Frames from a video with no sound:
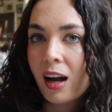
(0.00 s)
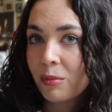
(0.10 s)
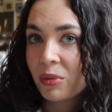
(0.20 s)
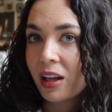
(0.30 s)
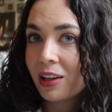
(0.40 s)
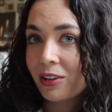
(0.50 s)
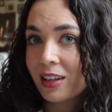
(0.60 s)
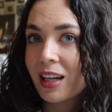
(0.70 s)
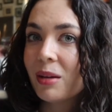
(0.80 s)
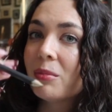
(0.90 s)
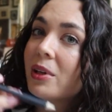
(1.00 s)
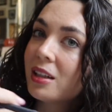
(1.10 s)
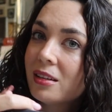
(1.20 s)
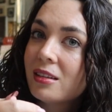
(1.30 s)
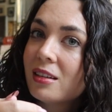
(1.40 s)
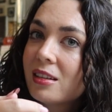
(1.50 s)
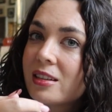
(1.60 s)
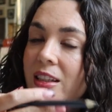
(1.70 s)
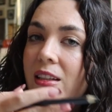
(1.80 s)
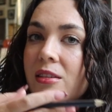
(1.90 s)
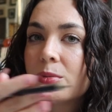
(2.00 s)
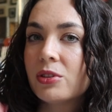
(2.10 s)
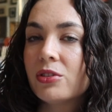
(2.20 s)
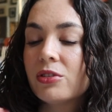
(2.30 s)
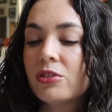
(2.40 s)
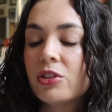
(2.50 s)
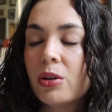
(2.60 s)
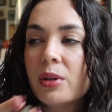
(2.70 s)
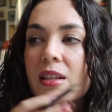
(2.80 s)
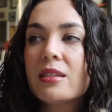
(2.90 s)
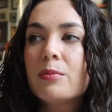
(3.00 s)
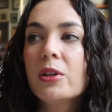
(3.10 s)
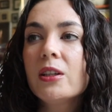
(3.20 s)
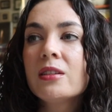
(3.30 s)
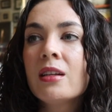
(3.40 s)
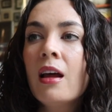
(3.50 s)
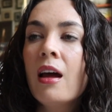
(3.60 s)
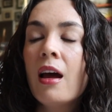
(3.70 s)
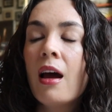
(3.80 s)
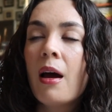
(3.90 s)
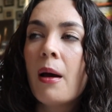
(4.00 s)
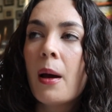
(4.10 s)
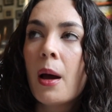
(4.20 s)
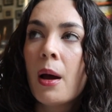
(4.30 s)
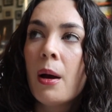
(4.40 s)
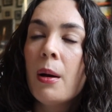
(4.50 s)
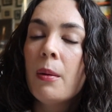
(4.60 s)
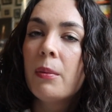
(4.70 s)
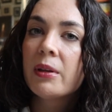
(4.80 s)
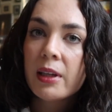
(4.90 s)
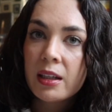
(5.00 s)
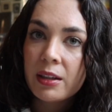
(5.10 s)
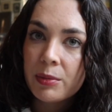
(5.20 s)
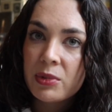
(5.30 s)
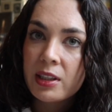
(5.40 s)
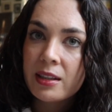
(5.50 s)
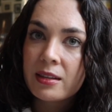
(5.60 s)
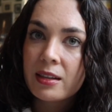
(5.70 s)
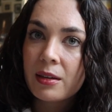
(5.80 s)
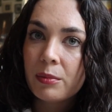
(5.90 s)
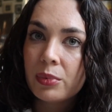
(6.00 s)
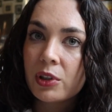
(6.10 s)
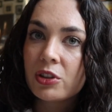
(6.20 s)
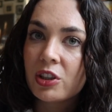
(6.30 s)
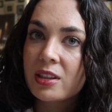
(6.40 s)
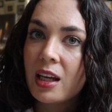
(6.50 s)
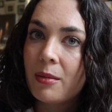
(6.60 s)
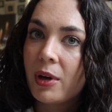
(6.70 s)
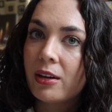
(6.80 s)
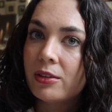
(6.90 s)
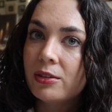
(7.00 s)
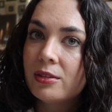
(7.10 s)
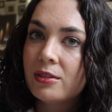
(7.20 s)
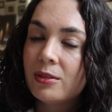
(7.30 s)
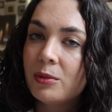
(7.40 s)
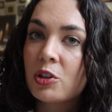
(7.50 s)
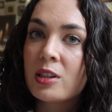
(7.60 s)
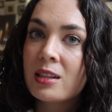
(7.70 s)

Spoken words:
I'm blanking on the name, but 6, which is Joey's books. But then Gibbsy's book just came out, which is